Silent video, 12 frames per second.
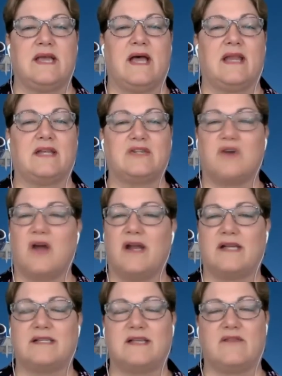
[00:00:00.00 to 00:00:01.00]

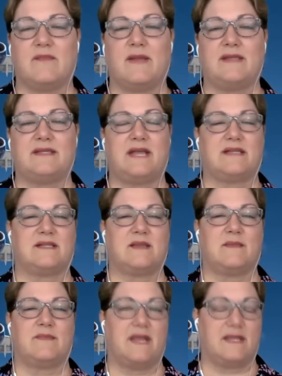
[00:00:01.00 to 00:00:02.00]
electronics everybody takes
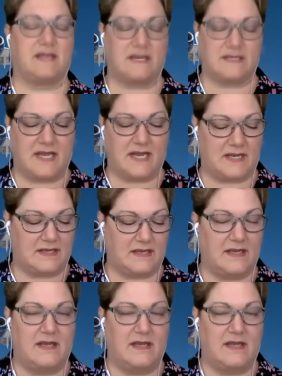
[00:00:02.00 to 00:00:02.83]
something they take